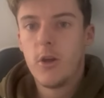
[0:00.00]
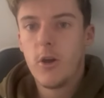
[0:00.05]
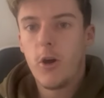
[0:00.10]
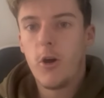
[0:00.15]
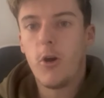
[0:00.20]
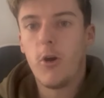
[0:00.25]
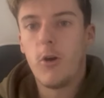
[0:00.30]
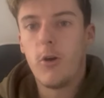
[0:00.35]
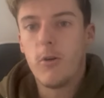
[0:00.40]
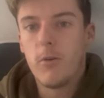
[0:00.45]

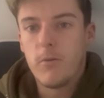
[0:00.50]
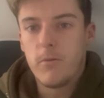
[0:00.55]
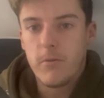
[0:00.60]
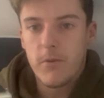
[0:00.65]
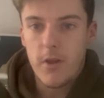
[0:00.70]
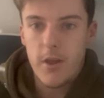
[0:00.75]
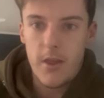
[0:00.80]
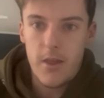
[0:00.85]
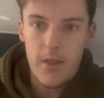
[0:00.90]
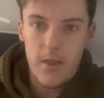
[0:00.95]
of
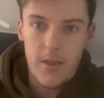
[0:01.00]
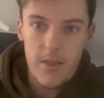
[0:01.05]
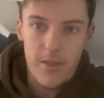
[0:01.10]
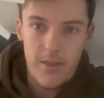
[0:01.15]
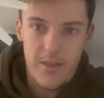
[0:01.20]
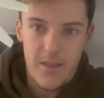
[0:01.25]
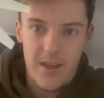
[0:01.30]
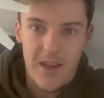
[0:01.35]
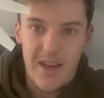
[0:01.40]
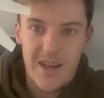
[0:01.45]

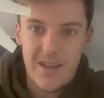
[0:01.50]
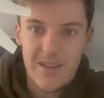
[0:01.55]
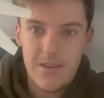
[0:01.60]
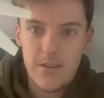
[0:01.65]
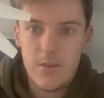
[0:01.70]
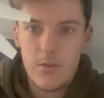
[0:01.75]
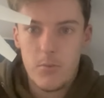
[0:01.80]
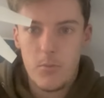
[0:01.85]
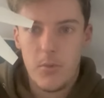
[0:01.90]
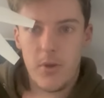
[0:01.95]
that
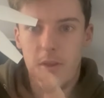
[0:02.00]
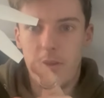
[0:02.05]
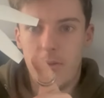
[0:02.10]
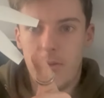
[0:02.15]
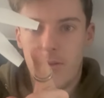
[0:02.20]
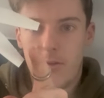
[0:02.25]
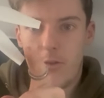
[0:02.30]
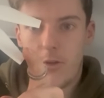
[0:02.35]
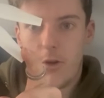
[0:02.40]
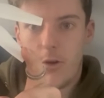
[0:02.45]
with
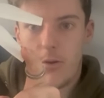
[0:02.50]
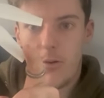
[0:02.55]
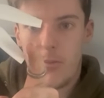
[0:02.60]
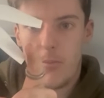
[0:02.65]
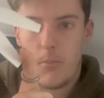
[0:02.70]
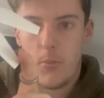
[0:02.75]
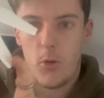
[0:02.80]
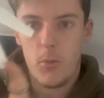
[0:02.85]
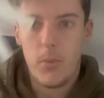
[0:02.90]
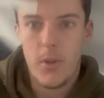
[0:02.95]

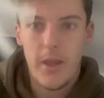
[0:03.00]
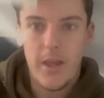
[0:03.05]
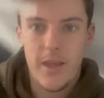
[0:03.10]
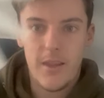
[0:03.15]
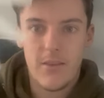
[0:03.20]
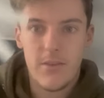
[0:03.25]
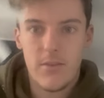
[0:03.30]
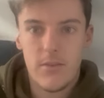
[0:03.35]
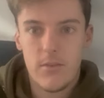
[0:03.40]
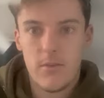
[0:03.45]
more
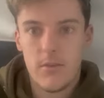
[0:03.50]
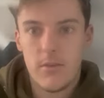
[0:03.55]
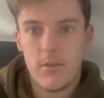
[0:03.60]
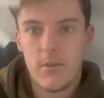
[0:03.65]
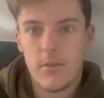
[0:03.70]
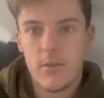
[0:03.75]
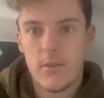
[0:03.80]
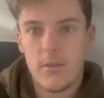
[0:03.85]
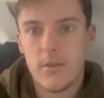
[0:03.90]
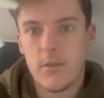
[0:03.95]
blades.
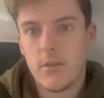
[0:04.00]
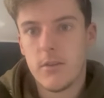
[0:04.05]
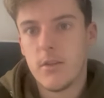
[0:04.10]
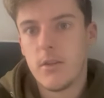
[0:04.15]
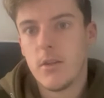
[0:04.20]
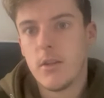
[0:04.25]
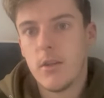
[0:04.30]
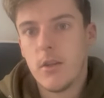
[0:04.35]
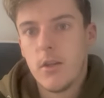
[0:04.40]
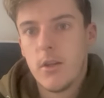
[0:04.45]

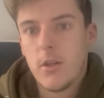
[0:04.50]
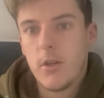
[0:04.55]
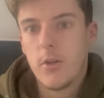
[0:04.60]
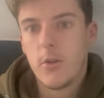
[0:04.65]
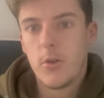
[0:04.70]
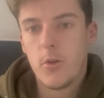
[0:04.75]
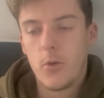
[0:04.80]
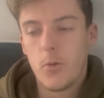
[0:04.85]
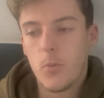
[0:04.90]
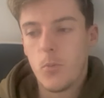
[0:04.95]

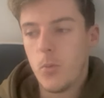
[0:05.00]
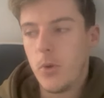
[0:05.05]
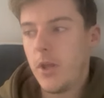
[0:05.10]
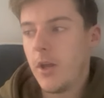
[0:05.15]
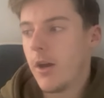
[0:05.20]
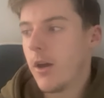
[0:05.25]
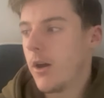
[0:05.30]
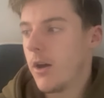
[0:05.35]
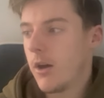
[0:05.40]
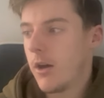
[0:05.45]
We
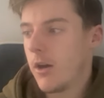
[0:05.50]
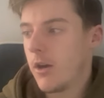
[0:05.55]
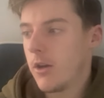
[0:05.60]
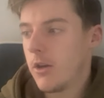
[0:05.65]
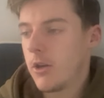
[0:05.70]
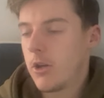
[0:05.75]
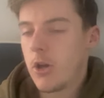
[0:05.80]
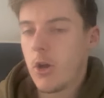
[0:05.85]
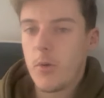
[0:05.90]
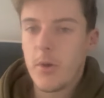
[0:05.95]
are
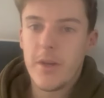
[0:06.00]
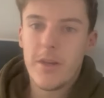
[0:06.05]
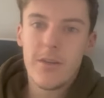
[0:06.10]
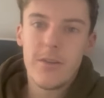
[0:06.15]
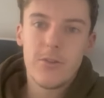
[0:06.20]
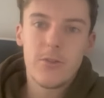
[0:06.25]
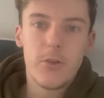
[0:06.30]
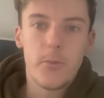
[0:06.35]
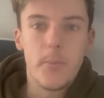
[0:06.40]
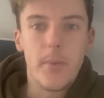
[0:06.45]

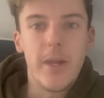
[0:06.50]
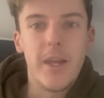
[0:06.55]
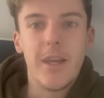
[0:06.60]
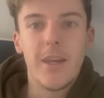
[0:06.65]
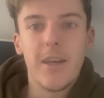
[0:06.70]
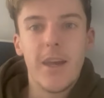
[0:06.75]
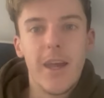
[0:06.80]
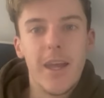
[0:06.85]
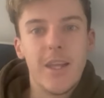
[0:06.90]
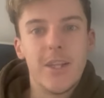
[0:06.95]
going to
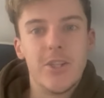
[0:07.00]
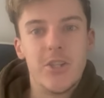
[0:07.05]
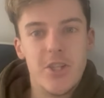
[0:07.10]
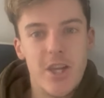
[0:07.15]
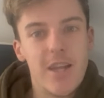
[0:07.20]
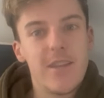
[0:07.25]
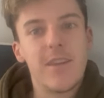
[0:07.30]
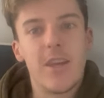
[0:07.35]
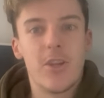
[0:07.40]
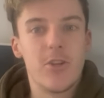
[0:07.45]
make a
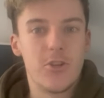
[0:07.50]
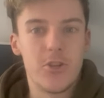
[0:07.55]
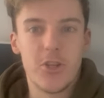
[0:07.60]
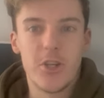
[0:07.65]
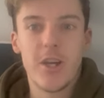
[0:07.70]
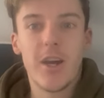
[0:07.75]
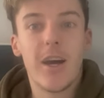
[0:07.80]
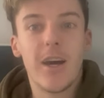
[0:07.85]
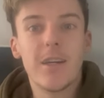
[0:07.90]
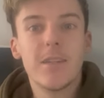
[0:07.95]
jet engine
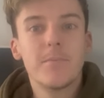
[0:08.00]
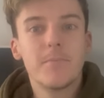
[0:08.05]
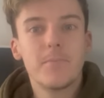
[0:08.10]
car.